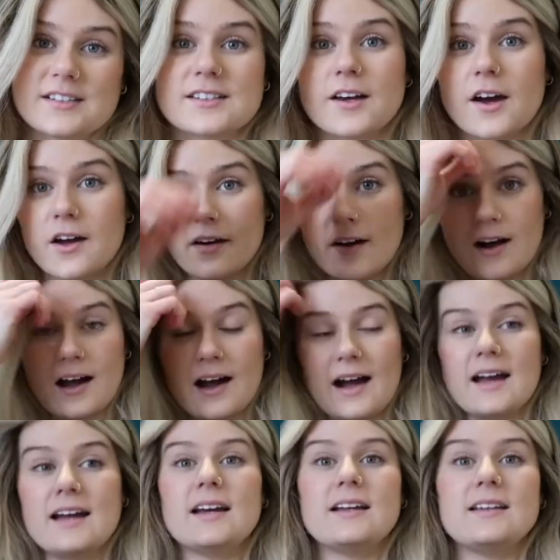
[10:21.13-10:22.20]
So
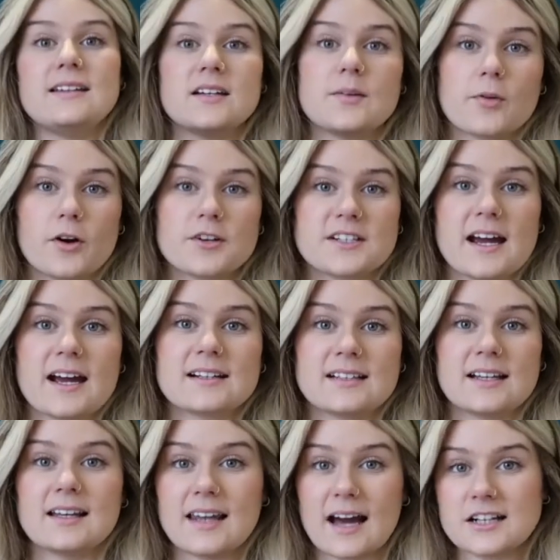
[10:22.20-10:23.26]
I did a project
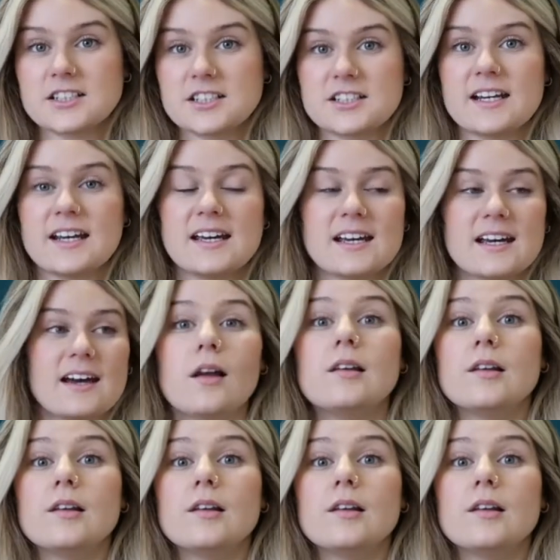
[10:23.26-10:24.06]
last year,